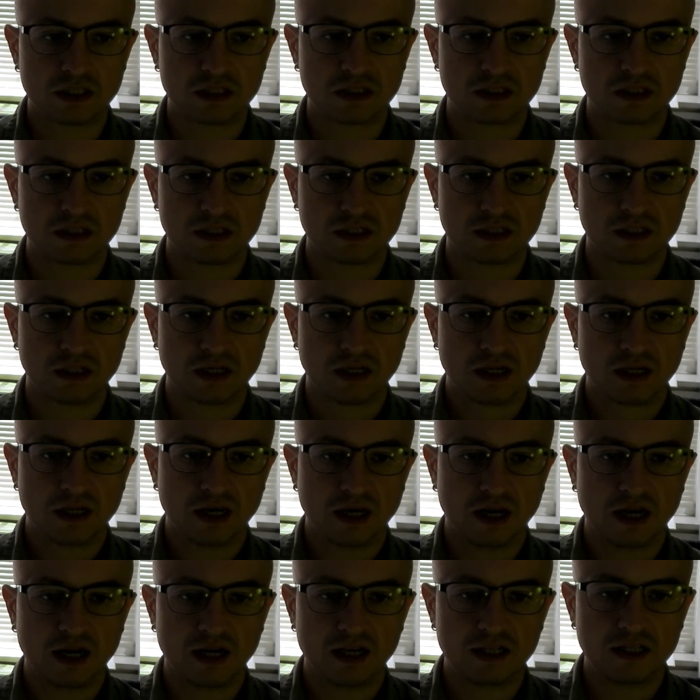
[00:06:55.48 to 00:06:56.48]
the
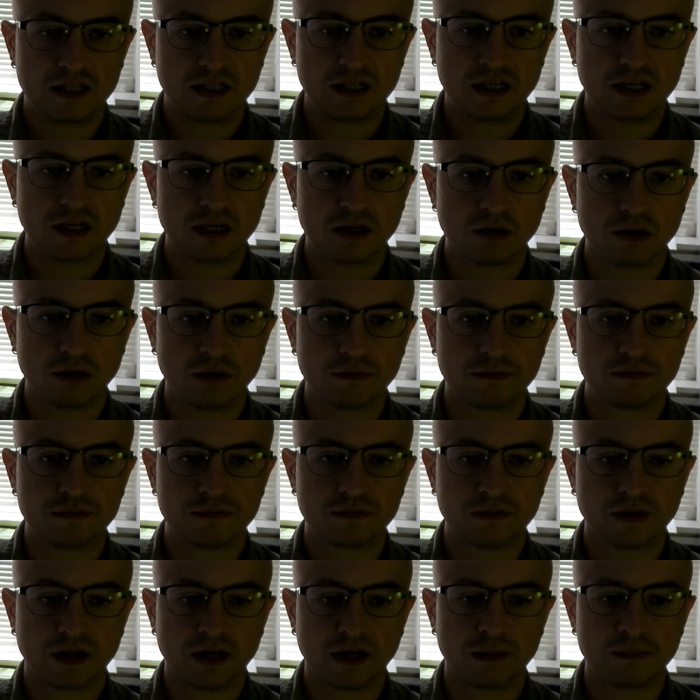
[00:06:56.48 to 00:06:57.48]
idea of
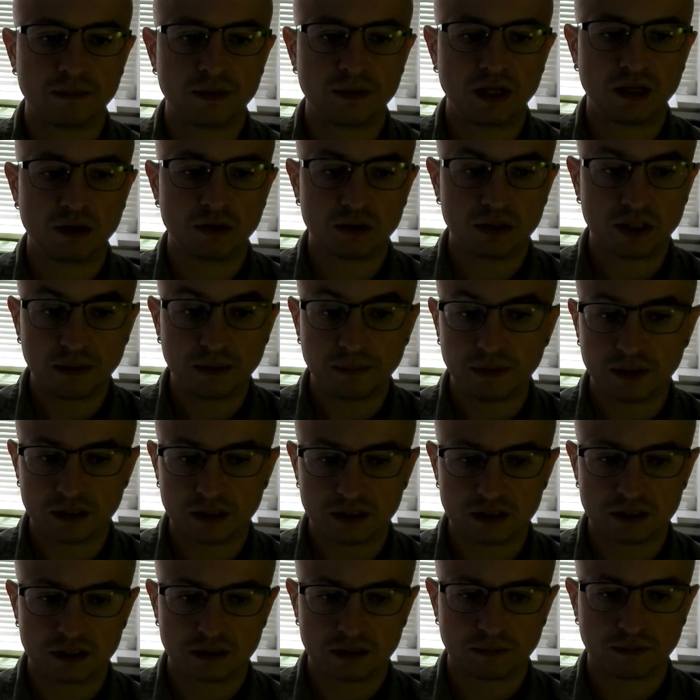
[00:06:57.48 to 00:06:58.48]

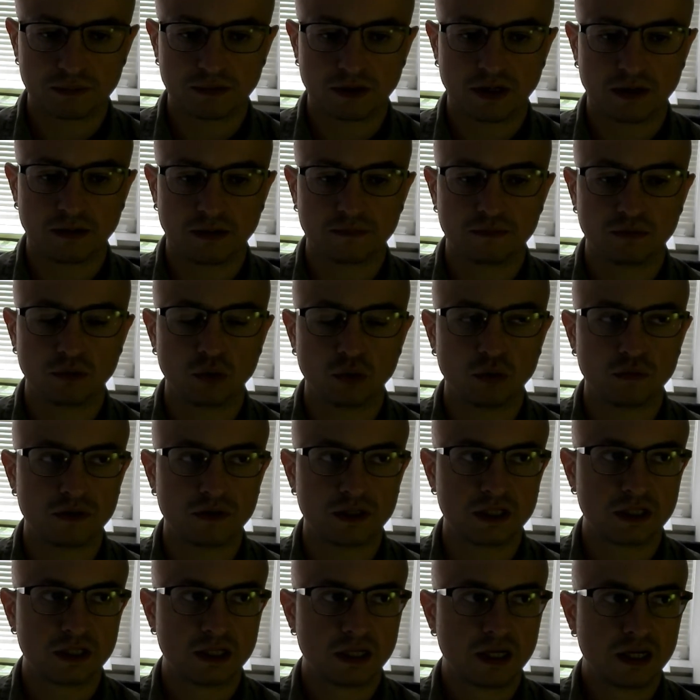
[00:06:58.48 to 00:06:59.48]
neoliberalism
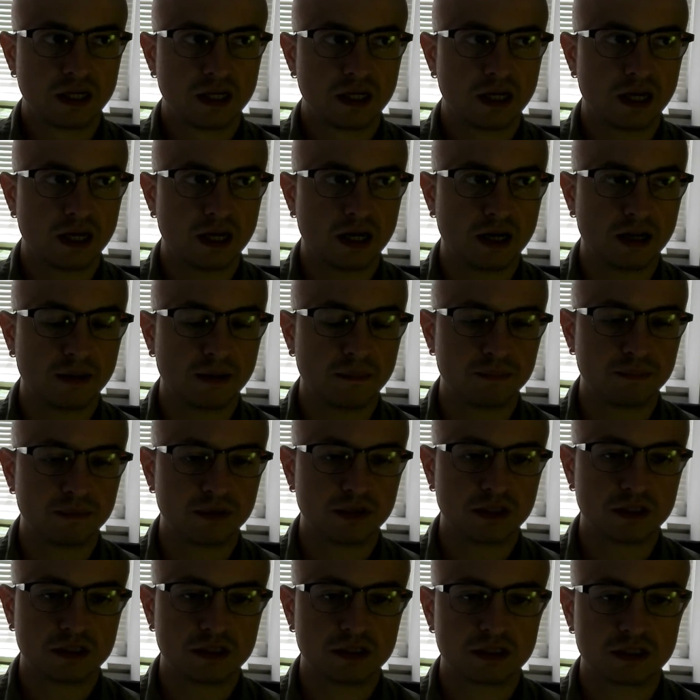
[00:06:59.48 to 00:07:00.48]
following
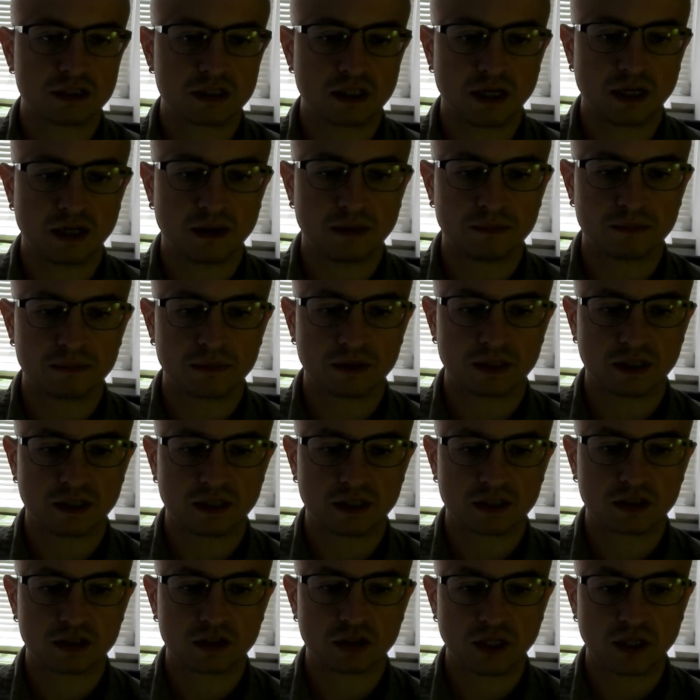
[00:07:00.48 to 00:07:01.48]
this
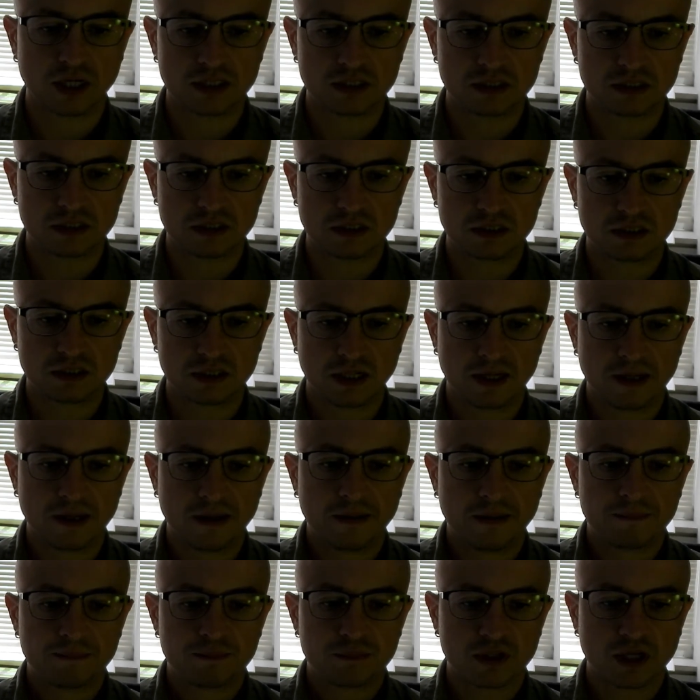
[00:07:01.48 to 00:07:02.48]
crisis.
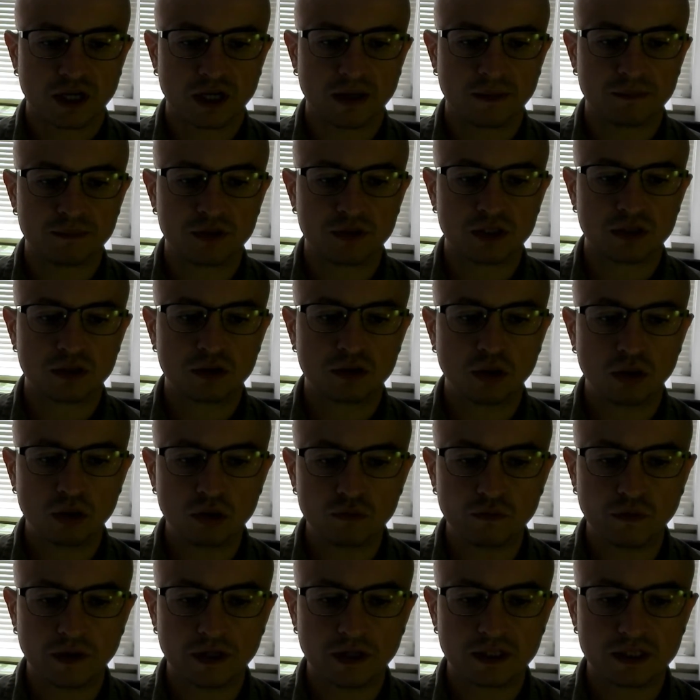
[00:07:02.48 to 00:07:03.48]
The
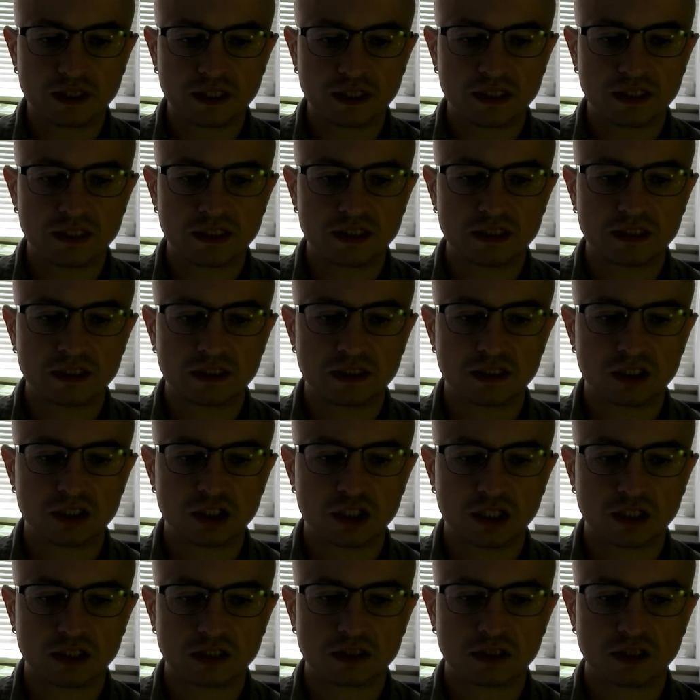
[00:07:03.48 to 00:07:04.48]
third one is the
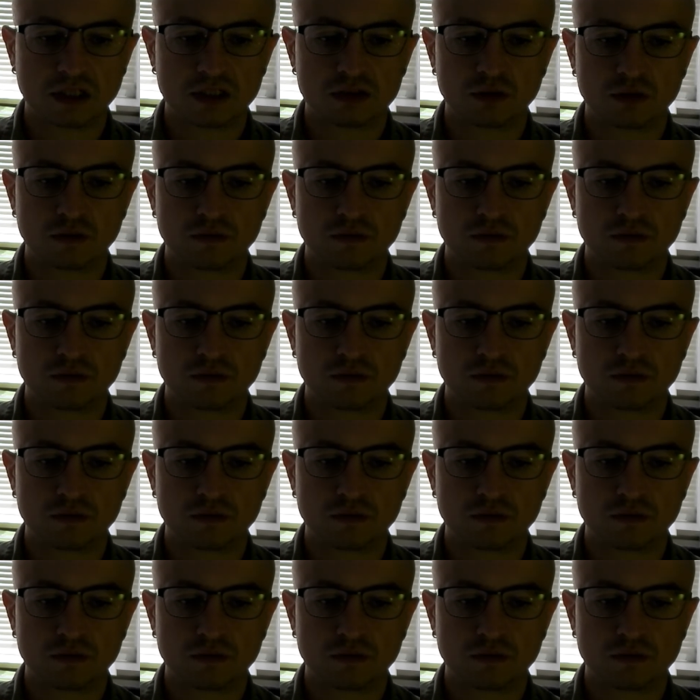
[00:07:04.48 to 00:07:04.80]
general crisis of the